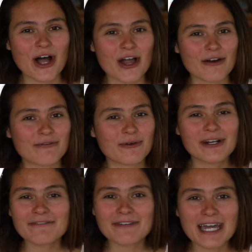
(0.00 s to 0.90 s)
our
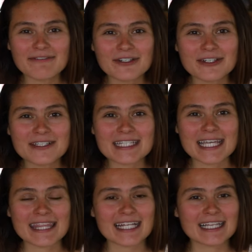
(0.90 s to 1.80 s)
4- and
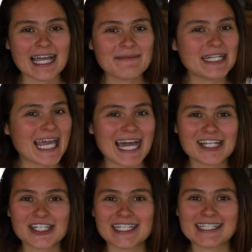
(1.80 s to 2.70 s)
5-year-olds in the climate
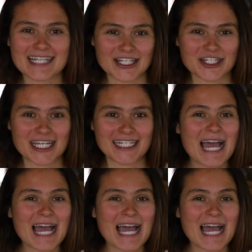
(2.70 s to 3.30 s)
action session.